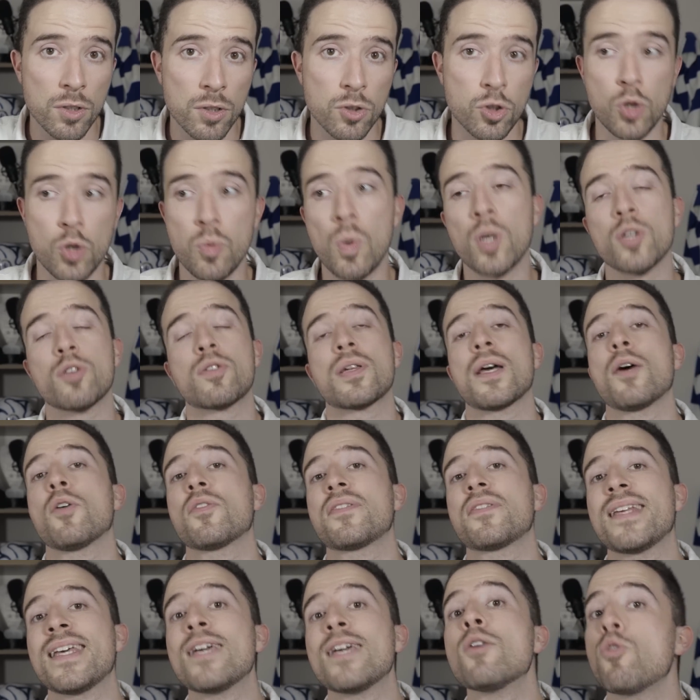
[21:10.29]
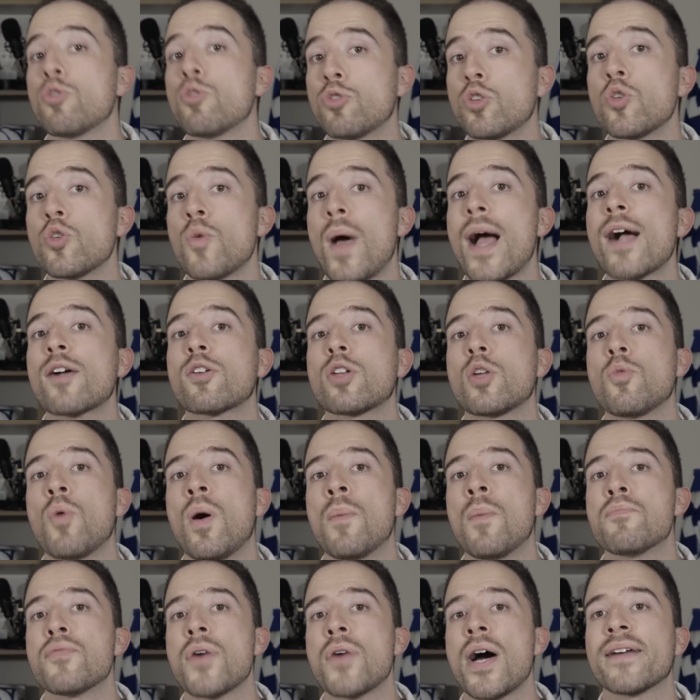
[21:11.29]
Do you want Chelsea or do you actually
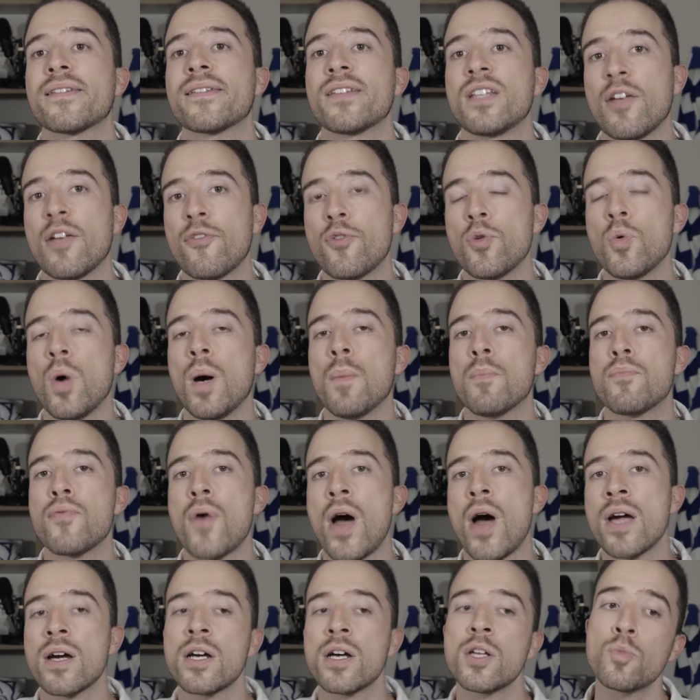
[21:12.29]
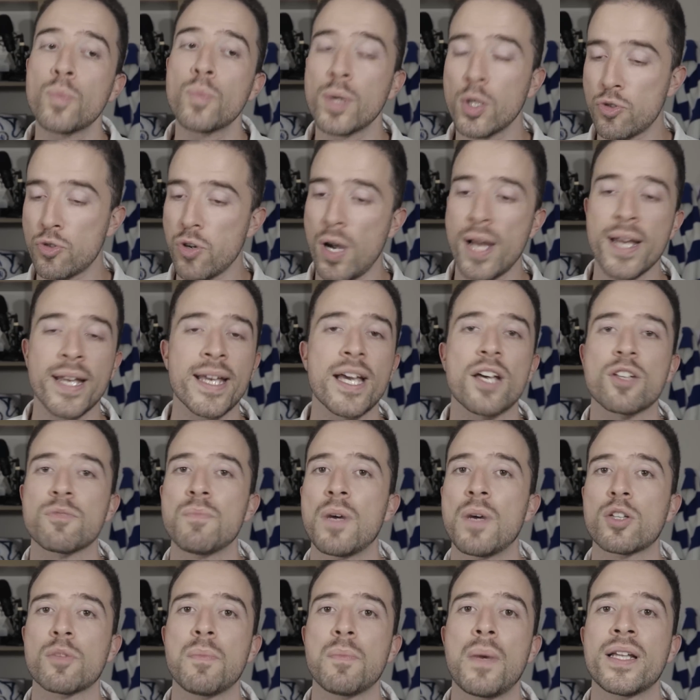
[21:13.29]
want Brighton? If you want Brighton, we try and get as
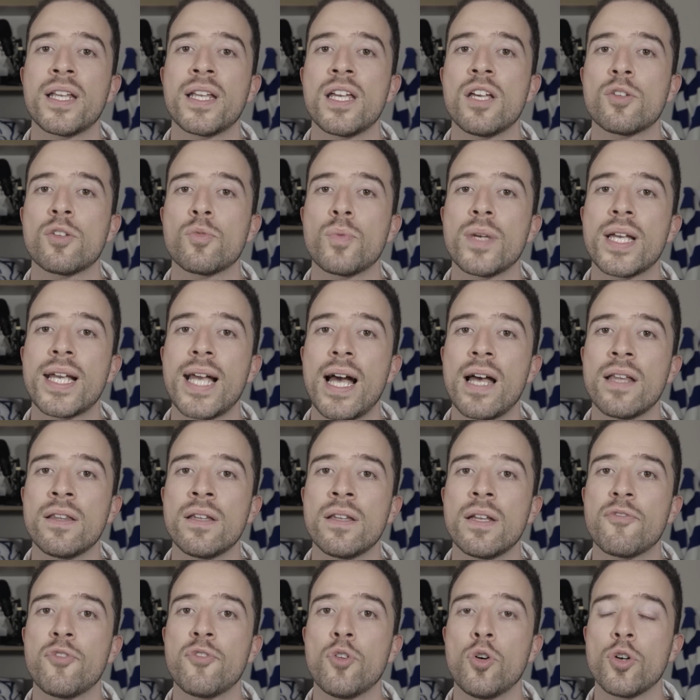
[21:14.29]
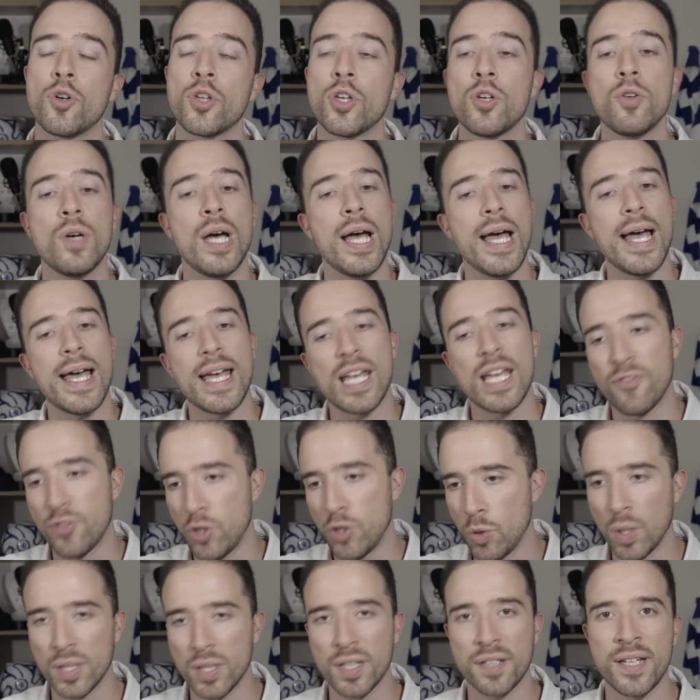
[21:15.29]
much money as we can for you. If
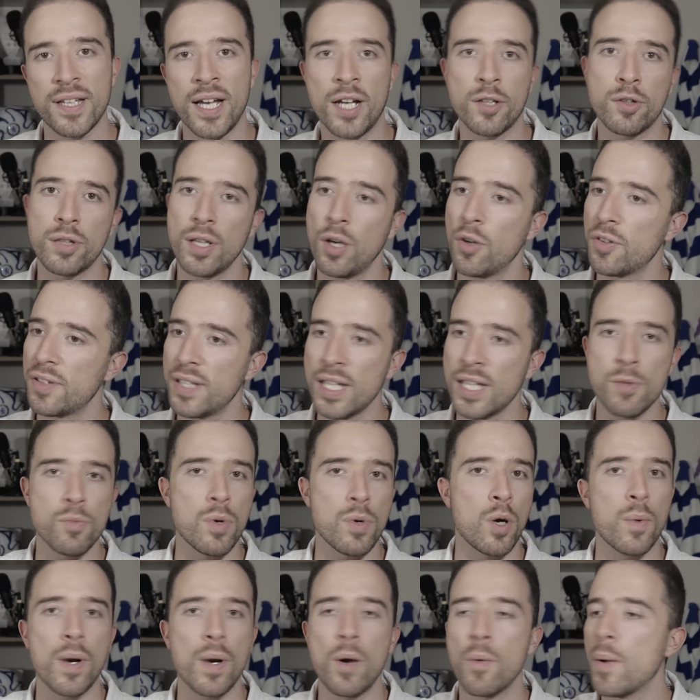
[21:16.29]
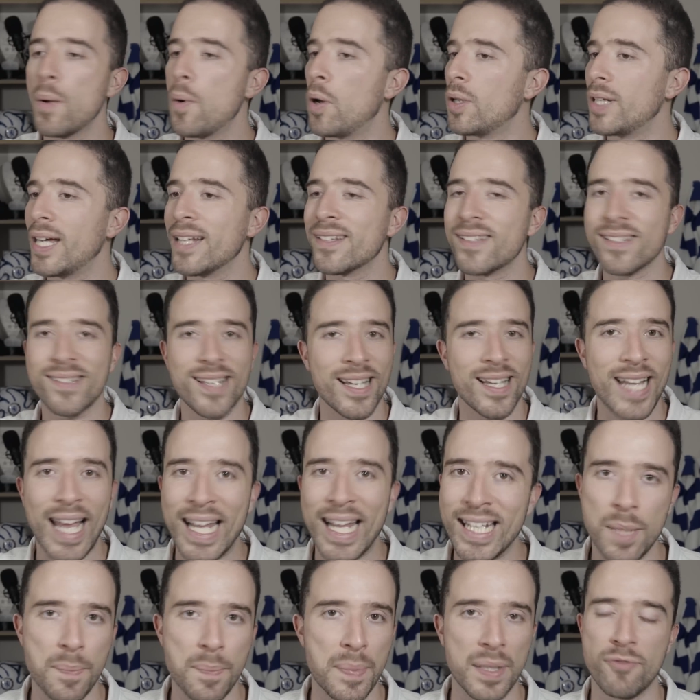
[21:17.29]
you want to stay at Chelsea, well, we won't entertain
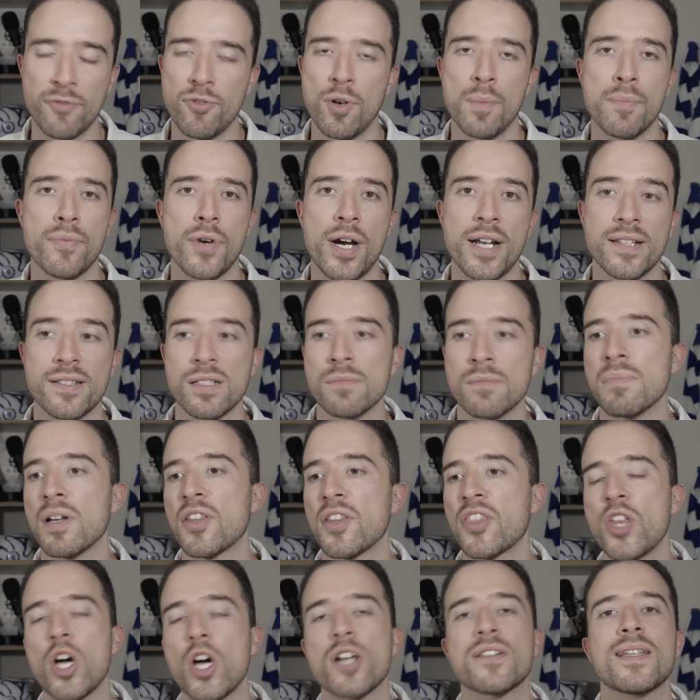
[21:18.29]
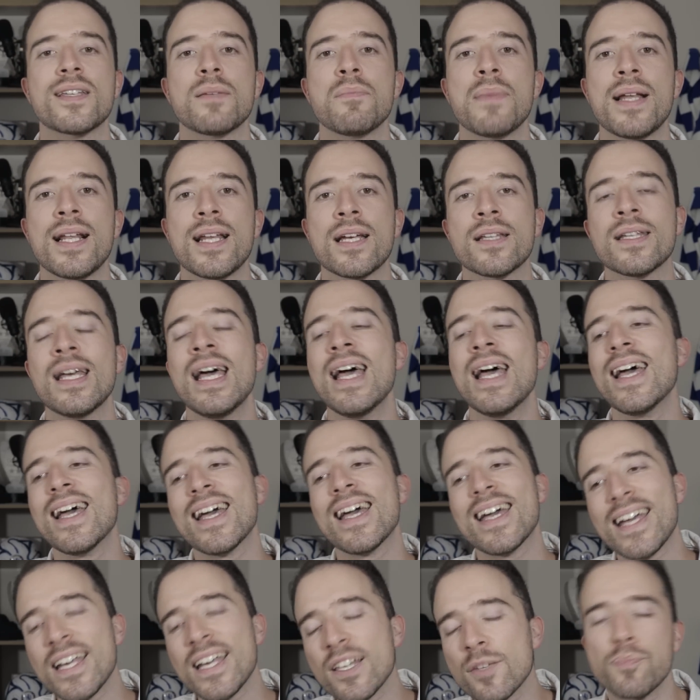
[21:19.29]
any bid from Brighton. But 30 million
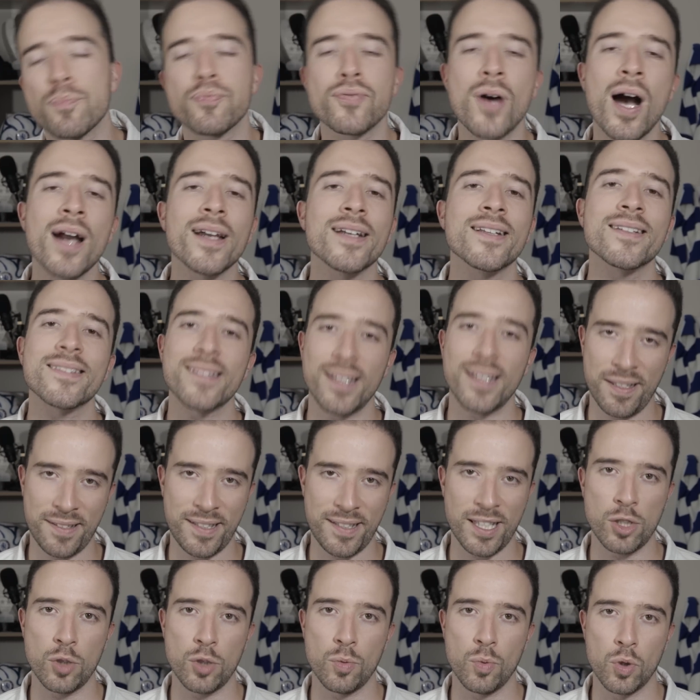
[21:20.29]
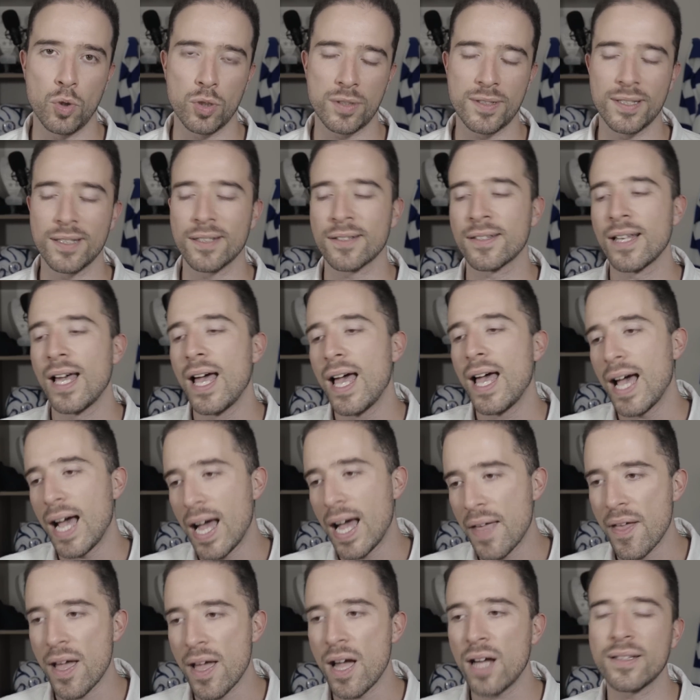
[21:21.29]
is Brighton testing the waters.
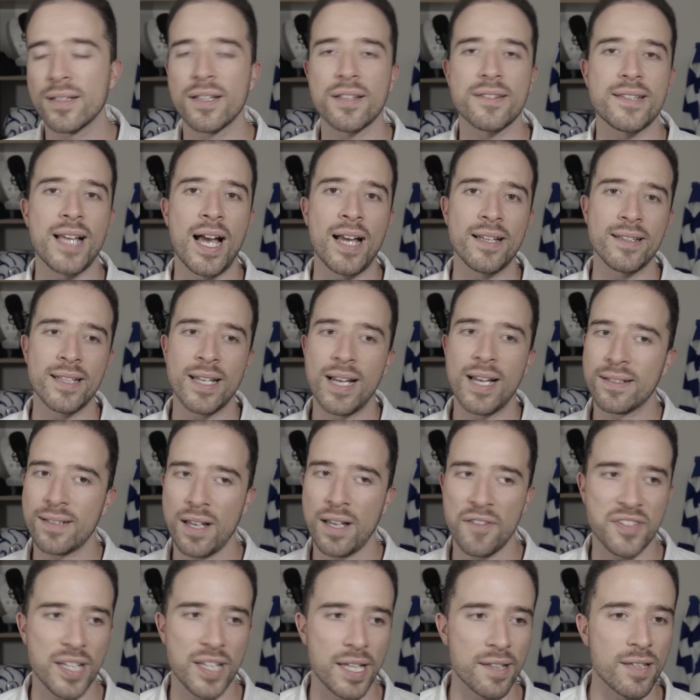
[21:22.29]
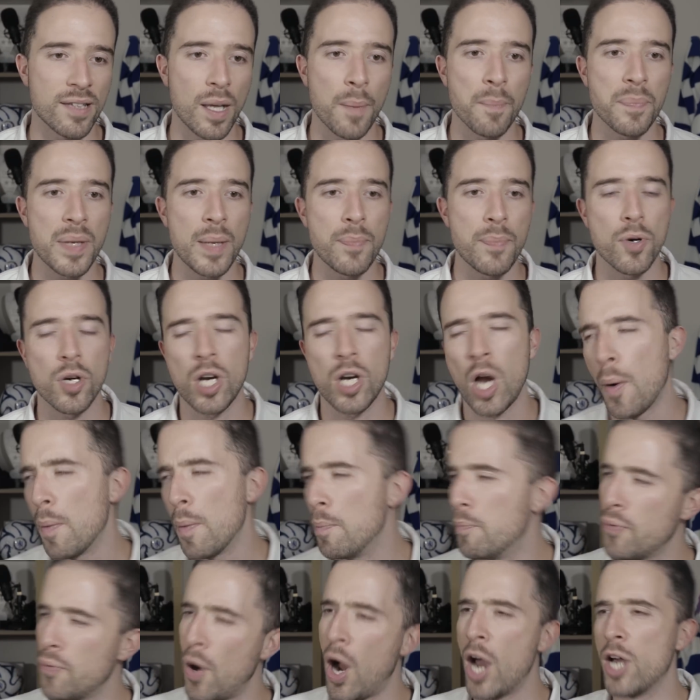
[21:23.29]
And I understand it. As I've said, some people are
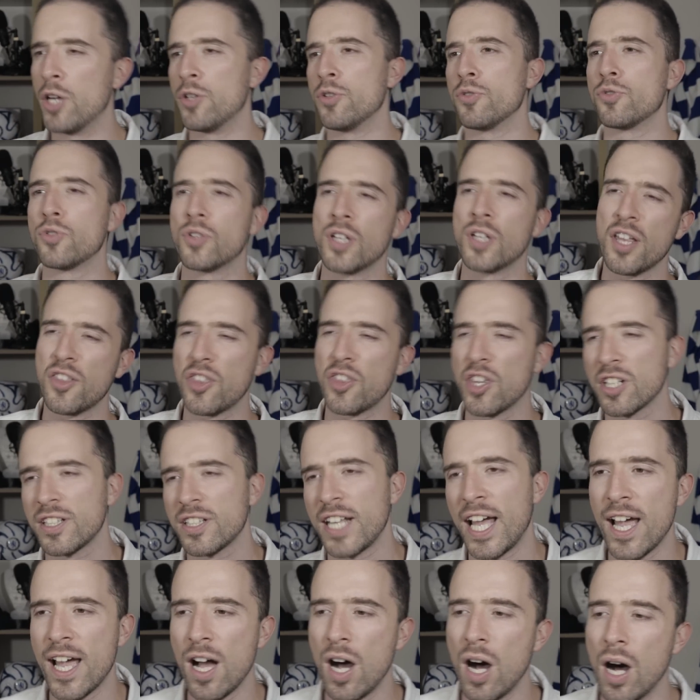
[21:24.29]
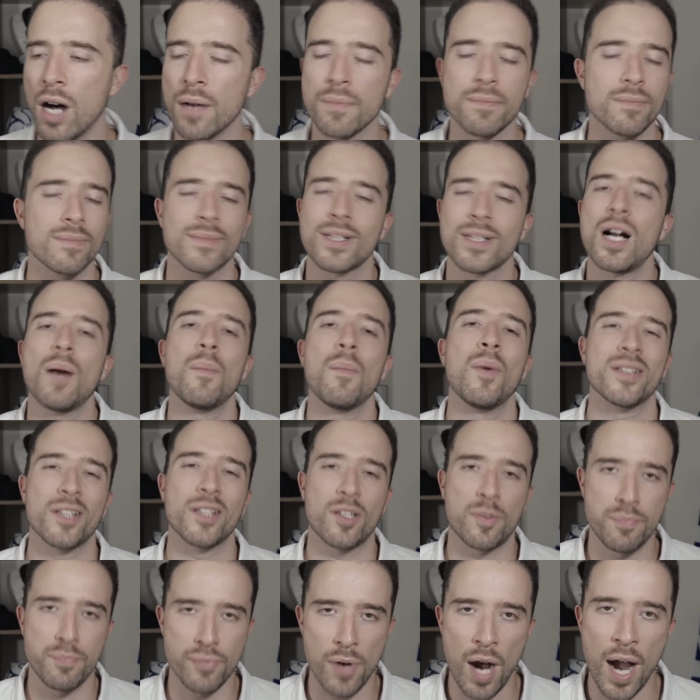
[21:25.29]
going, Brighton, who do they think they are? Come on,
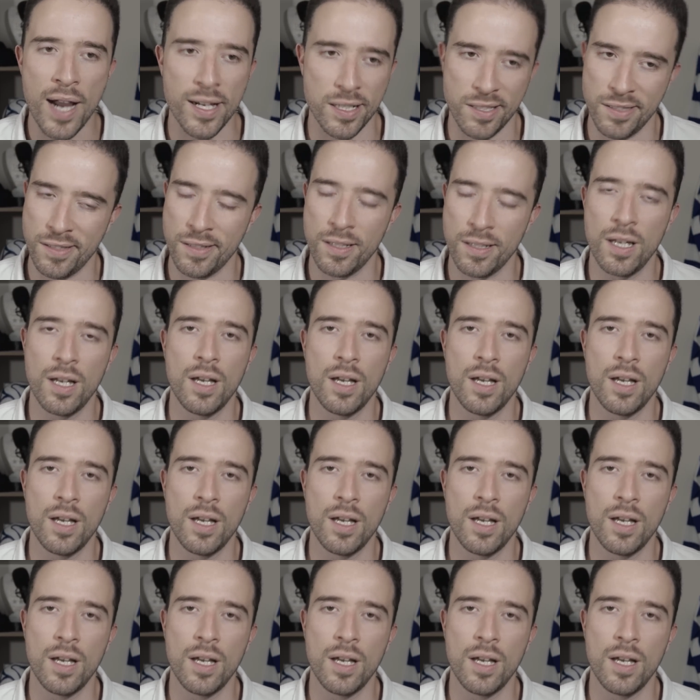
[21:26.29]
it's Brighton.